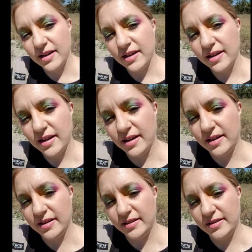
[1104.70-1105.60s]

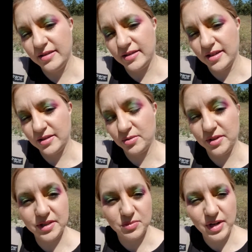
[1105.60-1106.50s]
The sun is really
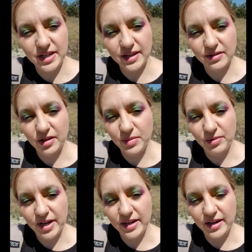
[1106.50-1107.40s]
just beating down on me right
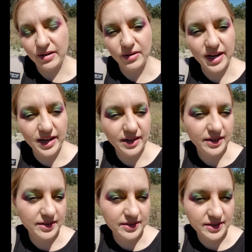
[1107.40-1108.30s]
now,
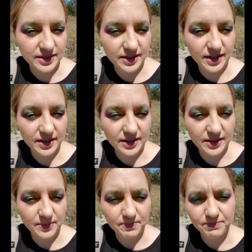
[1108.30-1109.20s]
and
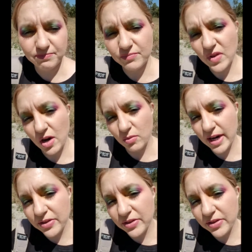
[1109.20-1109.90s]
around the